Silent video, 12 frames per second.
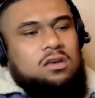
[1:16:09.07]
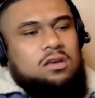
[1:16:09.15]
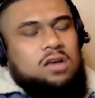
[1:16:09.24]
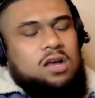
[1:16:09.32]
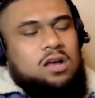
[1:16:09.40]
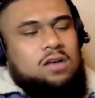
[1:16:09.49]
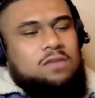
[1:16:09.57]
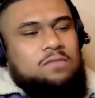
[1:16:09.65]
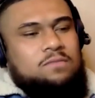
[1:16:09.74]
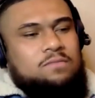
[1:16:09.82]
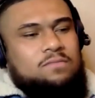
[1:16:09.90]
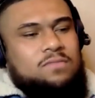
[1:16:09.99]
I'm
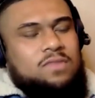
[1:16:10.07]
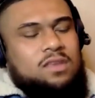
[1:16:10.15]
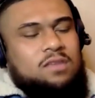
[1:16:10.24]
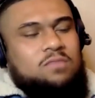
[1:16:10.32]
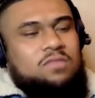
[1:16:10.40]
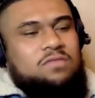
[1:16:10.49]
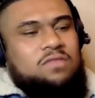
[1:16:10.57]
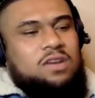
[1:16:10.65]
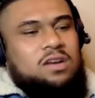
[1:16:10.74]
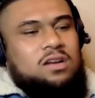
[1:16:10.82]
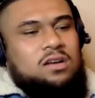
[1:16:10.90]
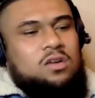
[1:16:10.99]
definitely
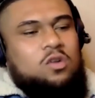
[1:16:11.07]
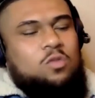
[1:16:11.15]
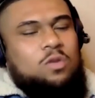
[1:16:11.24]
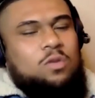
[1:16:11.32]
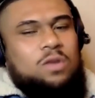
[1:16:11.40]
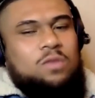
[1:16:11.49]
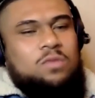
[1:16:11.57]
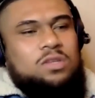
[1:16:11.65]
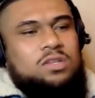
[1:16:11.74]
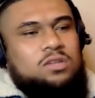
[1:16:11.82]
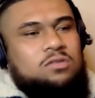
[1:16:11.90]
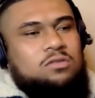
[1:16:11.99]
gonna call my mom and
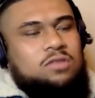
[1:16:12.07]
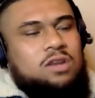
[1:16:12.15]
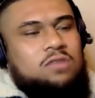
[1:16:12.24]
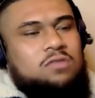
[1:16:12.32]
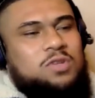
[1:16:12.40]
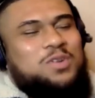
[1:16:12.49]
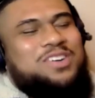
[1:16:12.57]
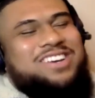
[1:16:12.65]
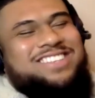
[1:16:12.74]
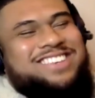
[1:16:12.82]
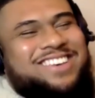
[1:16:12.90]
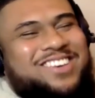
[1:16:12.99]
tell her that I was talking
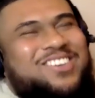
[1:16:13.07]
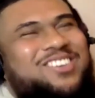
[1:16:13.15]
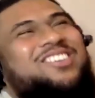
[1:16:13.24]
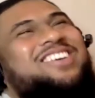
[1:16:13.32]
to you.